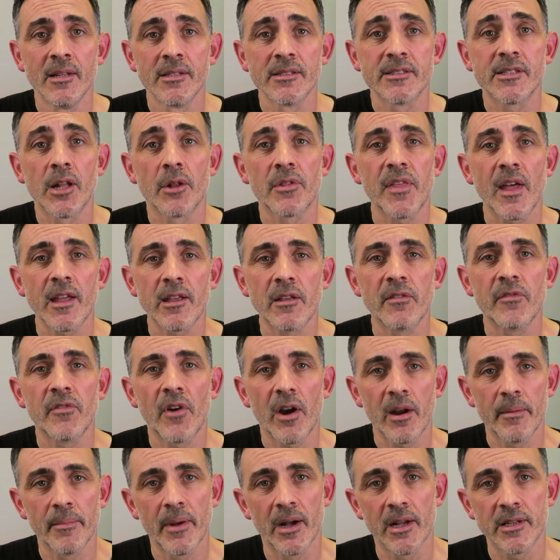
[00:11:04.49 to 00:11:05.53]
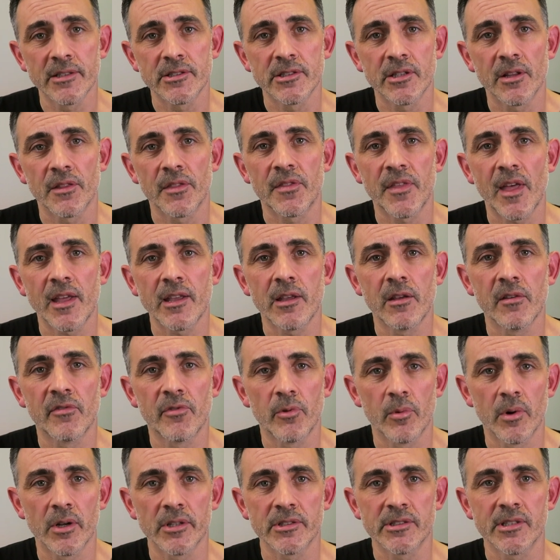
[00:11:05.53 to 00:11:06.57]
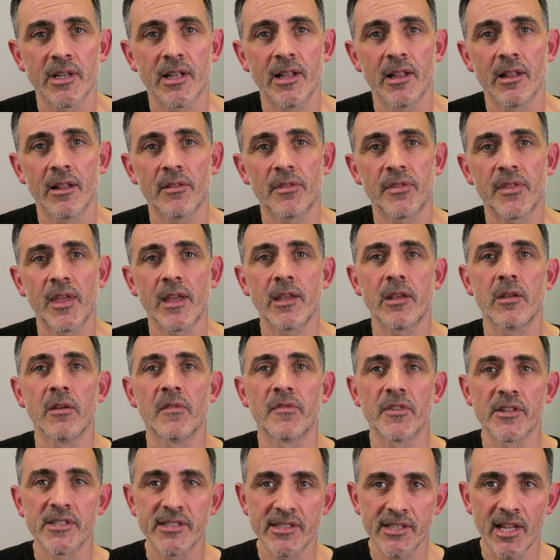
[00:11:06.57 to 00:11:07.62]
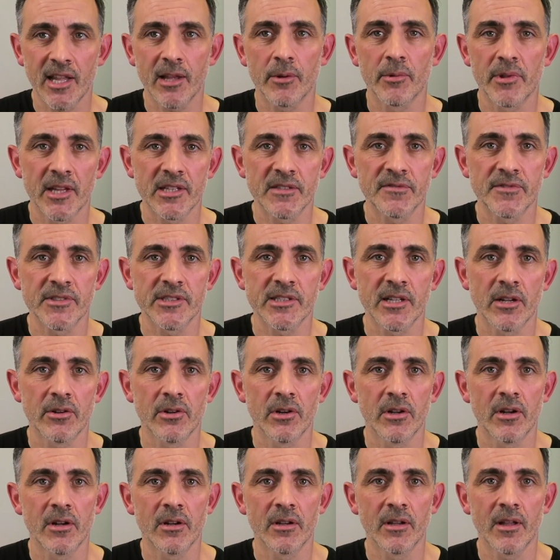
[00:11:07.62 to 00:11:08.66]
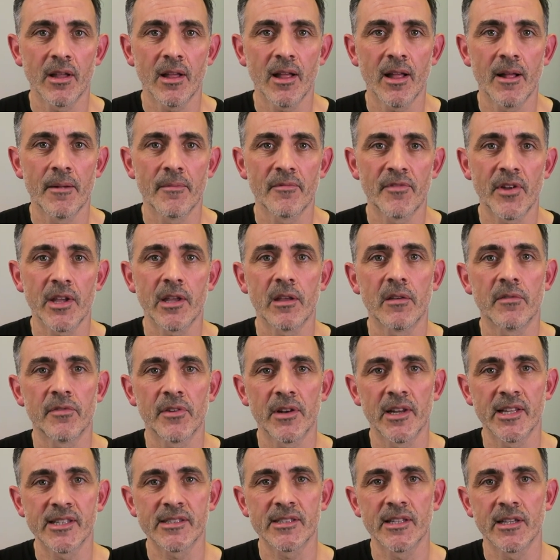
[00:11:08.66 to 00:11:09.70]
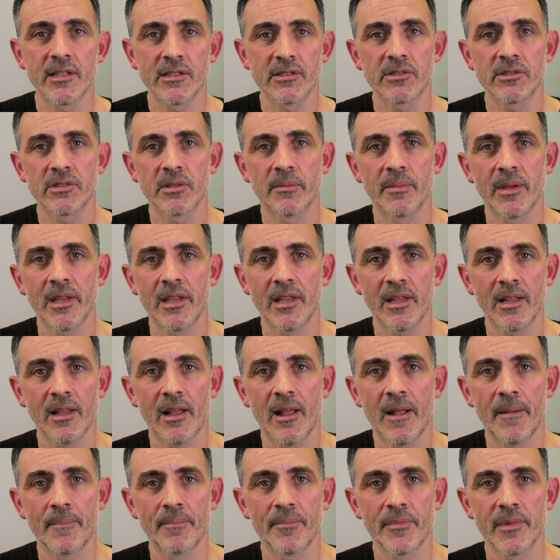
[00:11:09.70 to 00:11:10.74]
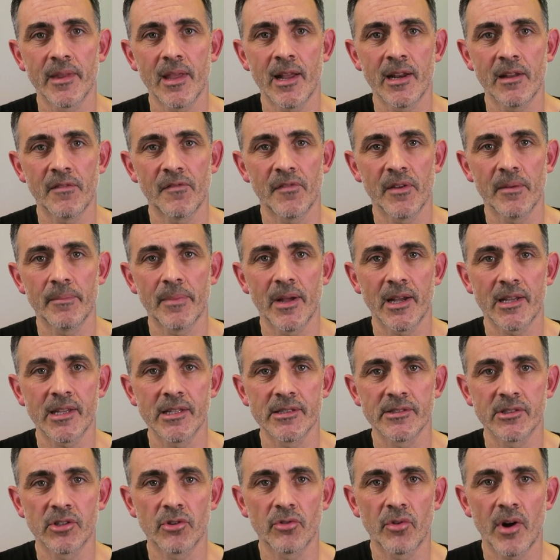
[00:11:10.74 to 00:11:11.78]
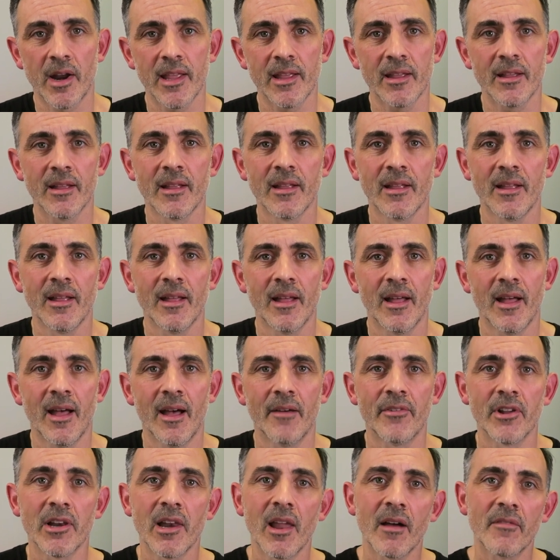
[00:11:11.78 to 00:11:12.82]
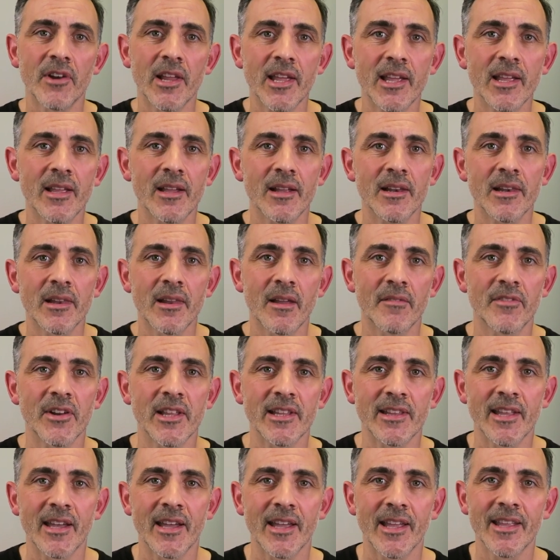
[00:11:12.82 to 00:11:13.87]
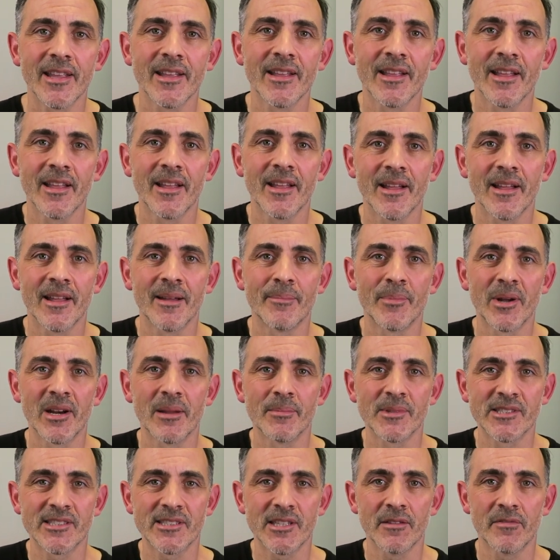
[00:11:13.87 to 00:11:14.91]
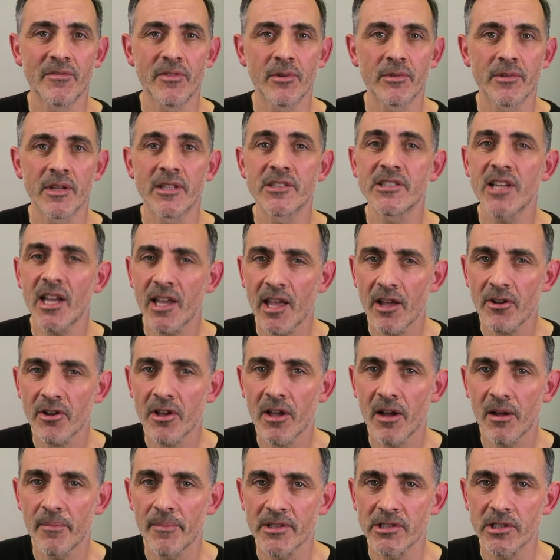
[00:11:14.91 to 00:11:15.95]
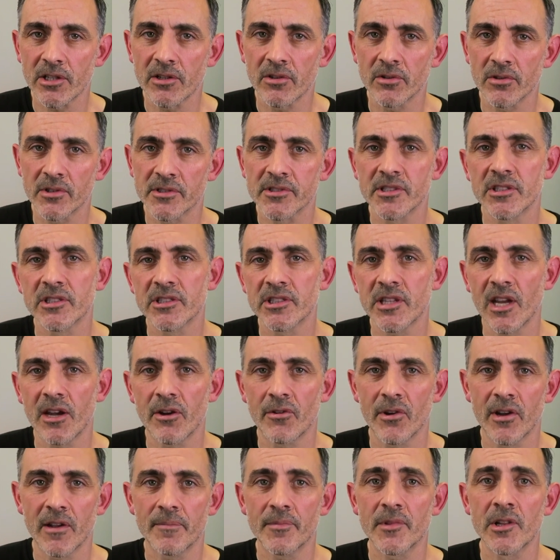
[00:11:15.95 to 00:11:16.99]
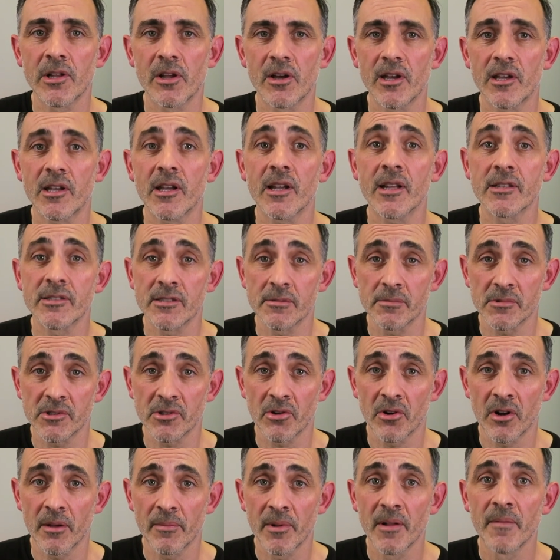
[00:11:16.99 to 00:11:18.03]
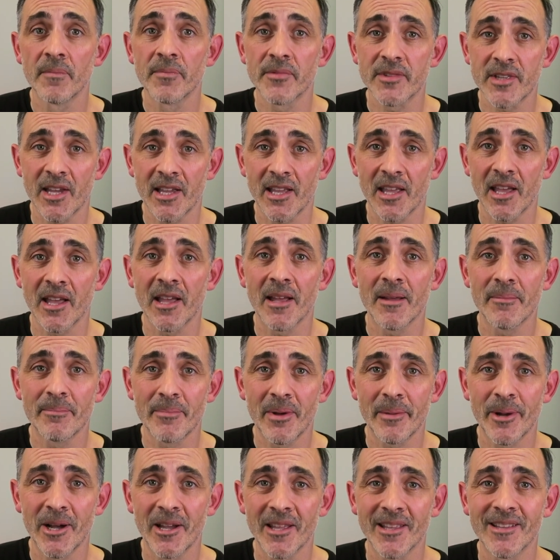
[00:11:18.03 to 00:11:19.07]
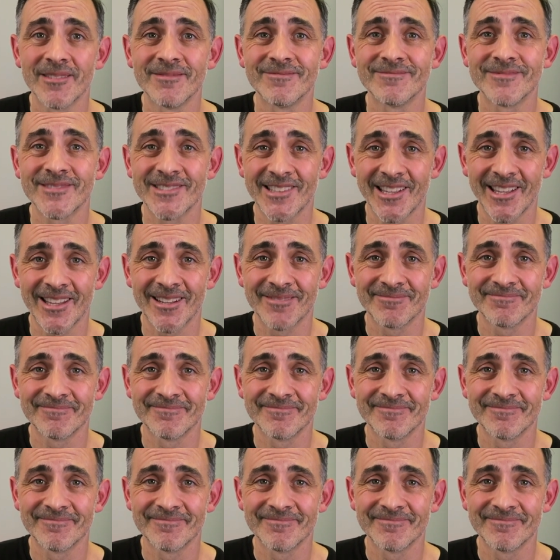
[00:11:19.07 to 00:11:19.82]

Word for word: So thank you very much. Thank you for watching. Thank you for sitting with this for so long. Thank you for listening to me, and any feedback is great. Have a lovely, lovely day. My name is Steve Faulkner. Check out the Card Magic course. Share it, like and subscribe. Take care. Bye-bye. See ya.